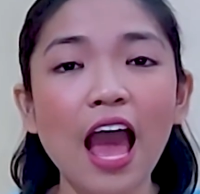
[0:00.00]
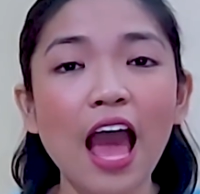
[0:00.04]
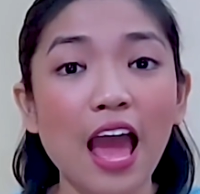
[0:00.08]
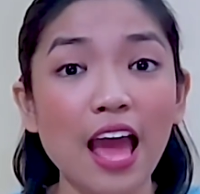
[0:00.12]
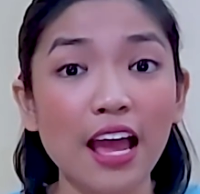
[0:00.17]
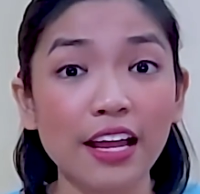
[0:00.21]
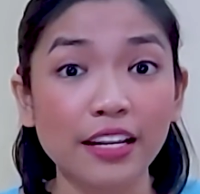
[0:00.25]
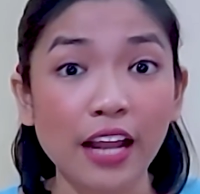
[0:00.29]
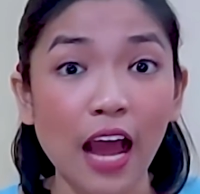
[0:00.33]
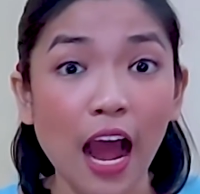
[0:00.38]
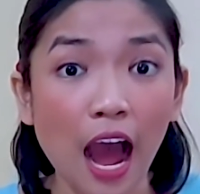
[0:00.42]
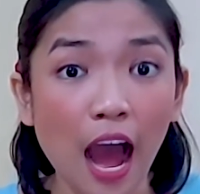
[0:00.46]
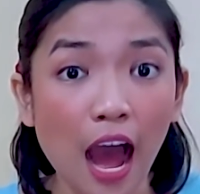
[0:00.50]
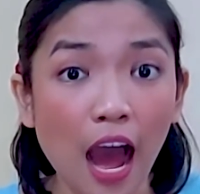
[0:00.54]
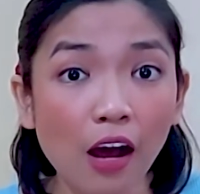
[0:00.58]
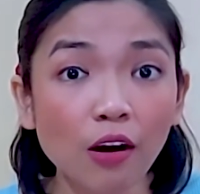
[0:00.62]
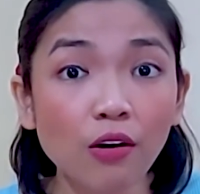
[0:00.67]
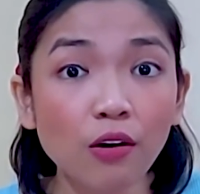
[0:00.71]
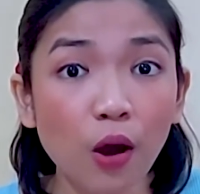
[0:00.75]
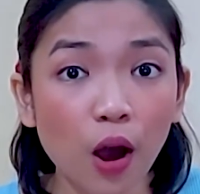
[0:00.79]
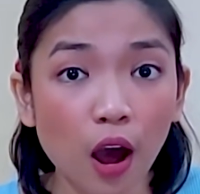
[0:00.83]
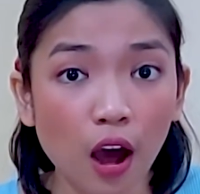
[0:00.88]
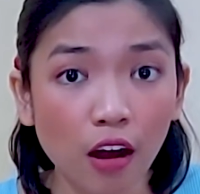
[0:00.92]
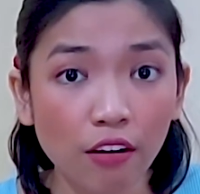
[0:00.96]
And
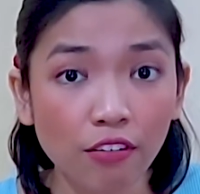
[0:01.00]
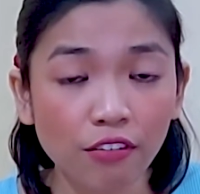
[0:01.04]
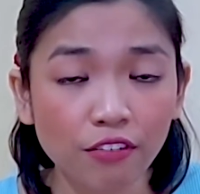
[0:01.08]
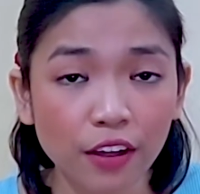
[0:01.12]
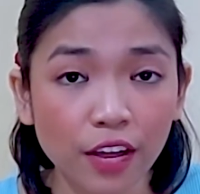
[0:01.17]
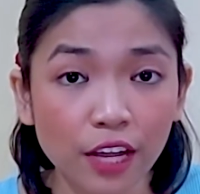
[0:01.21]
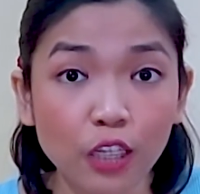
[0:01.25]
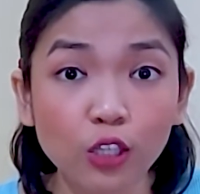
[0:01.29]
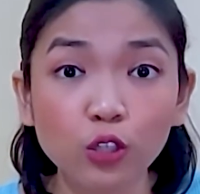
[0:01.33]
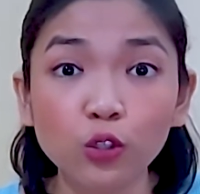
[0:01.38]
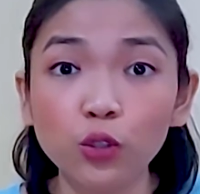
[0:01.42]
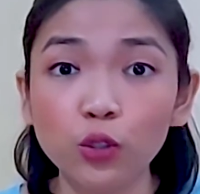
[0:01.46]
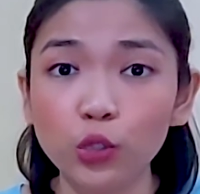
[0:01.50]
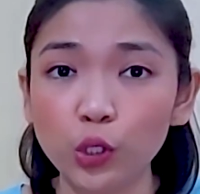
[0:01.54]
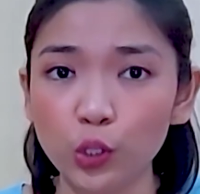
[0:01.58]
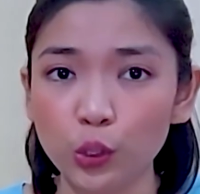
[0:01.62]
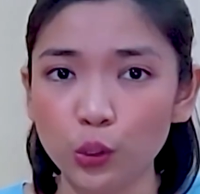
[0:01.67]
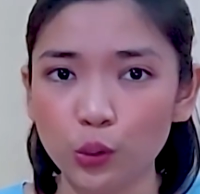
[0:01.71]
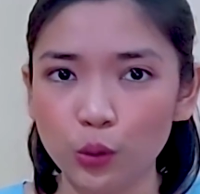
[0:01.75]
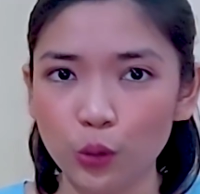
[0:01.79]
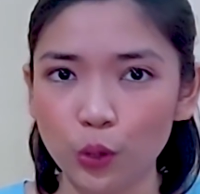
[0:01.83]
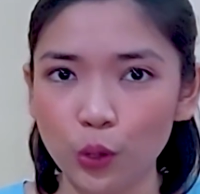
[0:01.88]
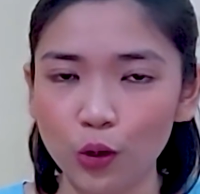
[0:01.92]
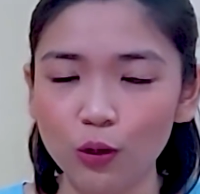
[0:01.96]
how often do
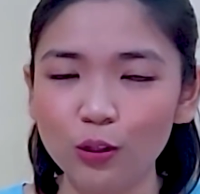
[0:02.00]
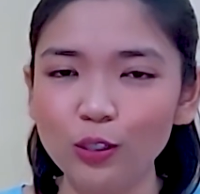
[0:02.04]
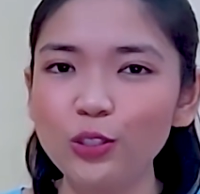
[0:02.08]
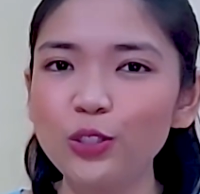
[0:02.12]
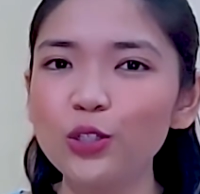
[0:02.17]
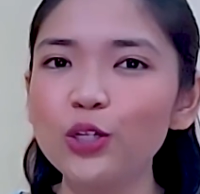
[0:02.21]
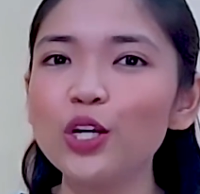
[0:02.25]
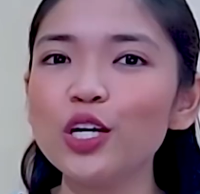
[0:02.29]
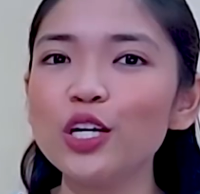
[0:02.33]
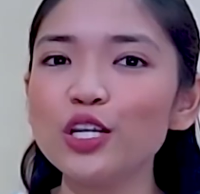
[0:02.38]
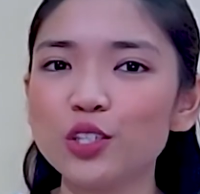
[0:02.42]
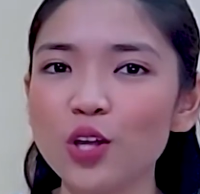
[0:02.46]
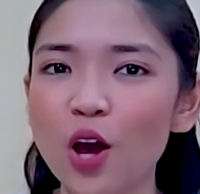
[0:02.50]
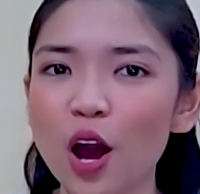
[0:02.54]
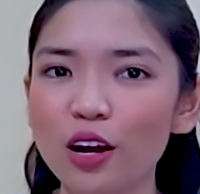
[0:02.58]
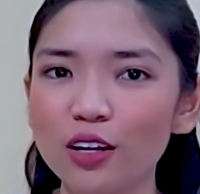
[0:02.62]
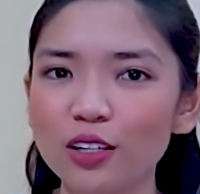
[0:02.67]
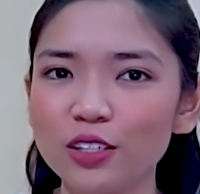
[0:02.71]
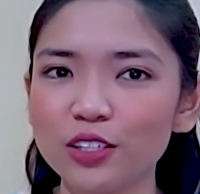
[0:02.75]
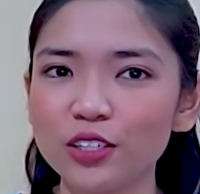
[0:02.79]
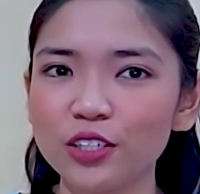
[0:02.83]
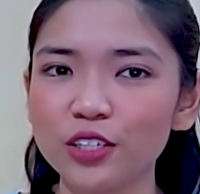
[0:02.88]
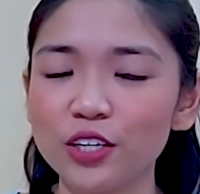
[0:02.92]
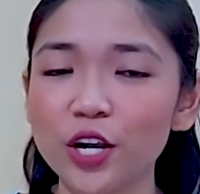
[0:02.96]
you go to your
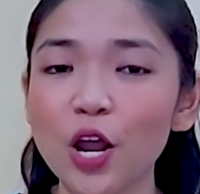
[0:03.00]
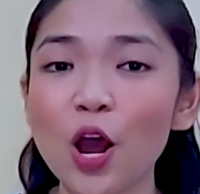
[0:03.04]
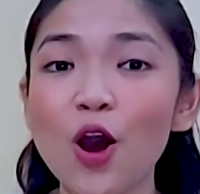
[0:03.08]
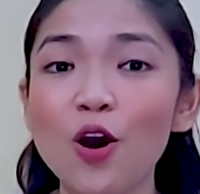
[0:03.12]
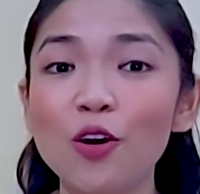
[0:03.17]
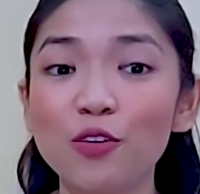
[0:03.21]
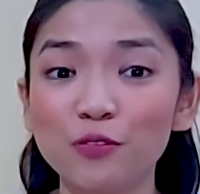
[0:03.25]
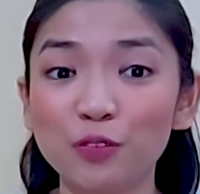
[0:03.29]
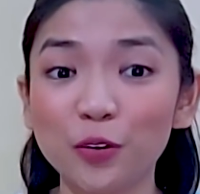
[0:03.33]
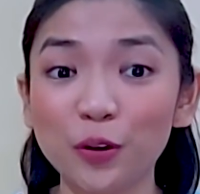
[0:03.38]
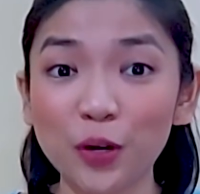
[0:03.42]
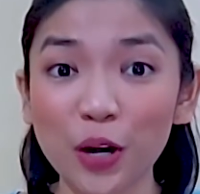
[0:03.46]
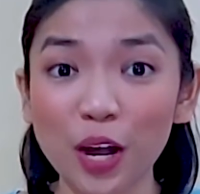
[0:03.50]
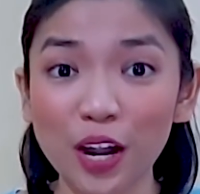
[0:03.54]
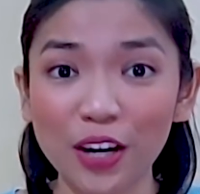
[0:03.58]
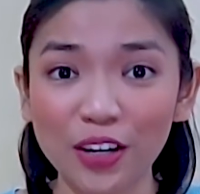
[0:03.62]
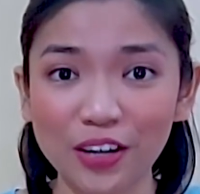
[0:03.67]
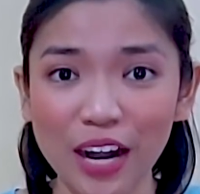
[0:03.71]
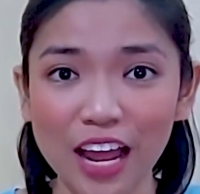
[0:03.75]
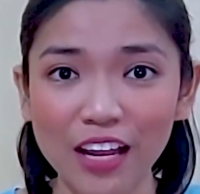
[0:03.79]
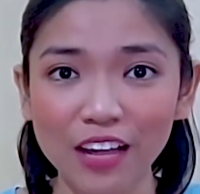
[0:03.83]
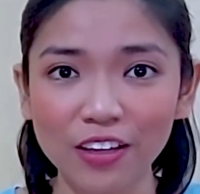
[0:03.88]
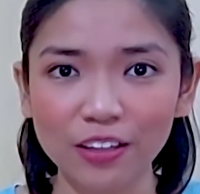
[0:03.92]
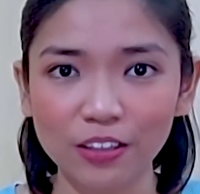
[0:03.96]
doctor for a
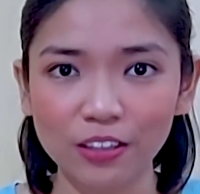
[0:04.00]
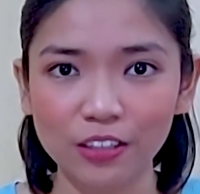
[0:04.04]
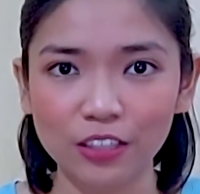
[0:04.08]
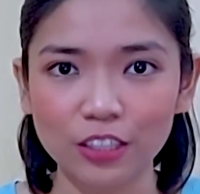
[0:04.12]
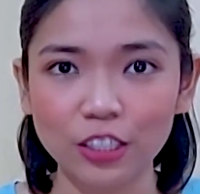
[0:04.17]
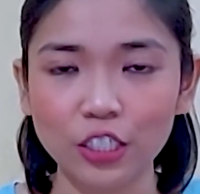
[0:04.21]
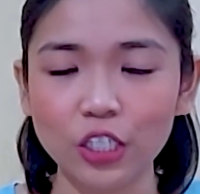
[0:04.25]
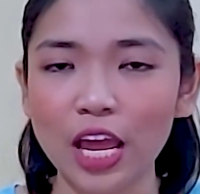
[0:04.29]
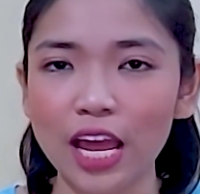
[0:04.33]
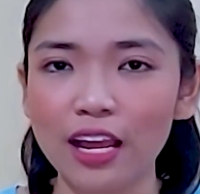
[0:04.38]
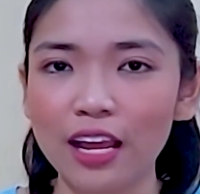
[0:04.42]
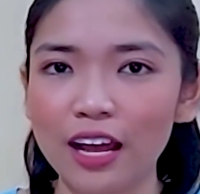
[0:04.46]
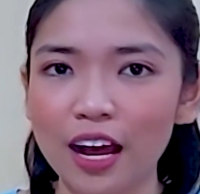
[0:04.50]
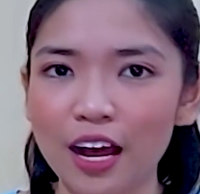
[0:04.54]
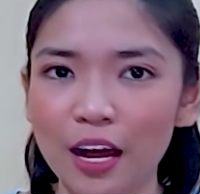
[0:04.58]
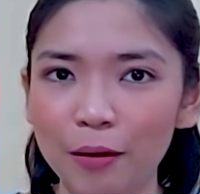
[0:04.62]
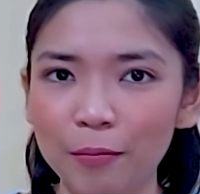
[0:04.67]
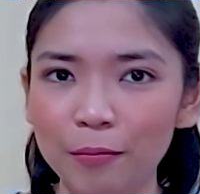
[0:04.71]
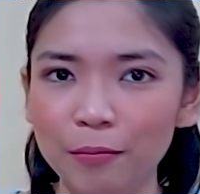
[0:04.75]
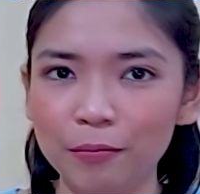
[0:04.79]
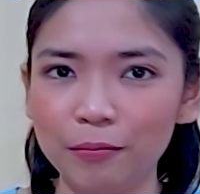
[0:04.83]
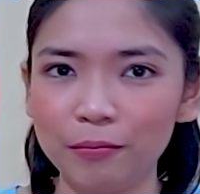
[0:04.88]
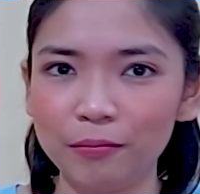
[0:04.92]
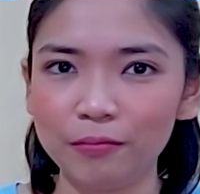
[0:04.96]
regular
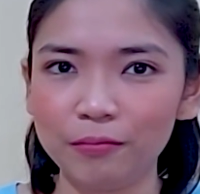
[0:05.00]
checkup?